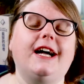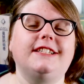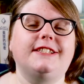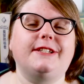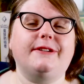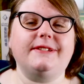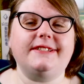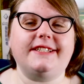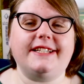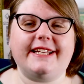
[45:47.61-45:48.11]

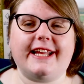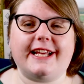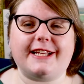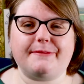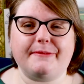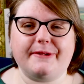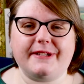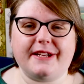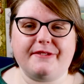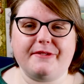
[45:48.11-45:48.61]
So until
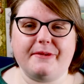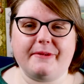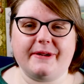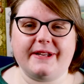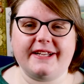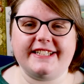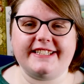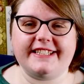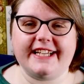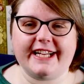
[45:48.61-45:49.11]
next month,
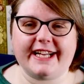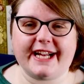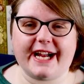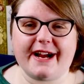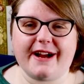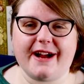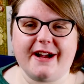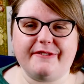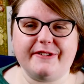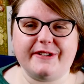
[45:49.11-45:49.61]
everybody, take
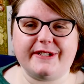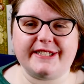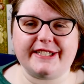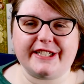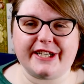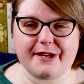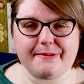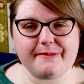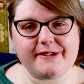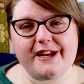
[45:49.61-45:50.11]
care, have a good
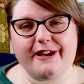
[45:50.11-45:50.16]
time,